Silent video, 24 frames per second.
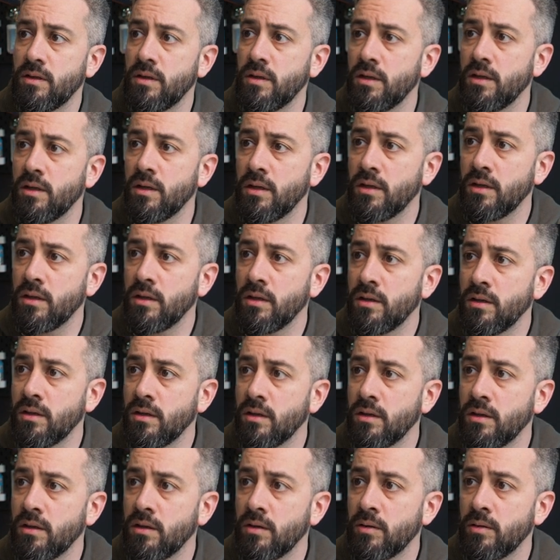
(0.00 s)

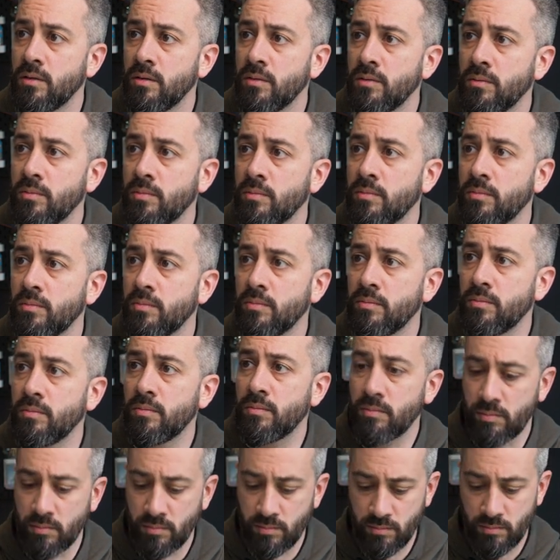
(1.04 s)

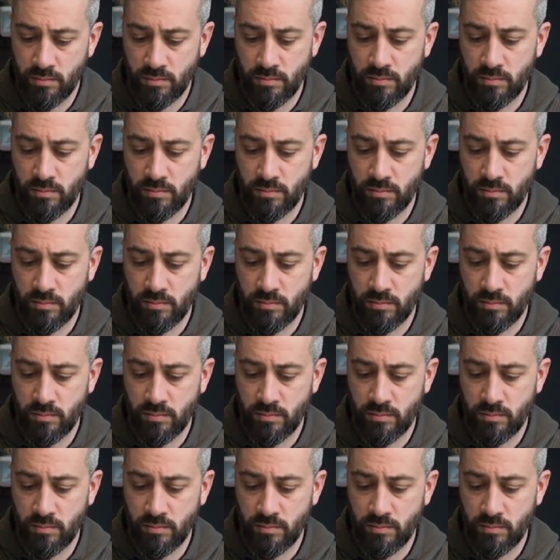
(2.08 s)
Nothing is said.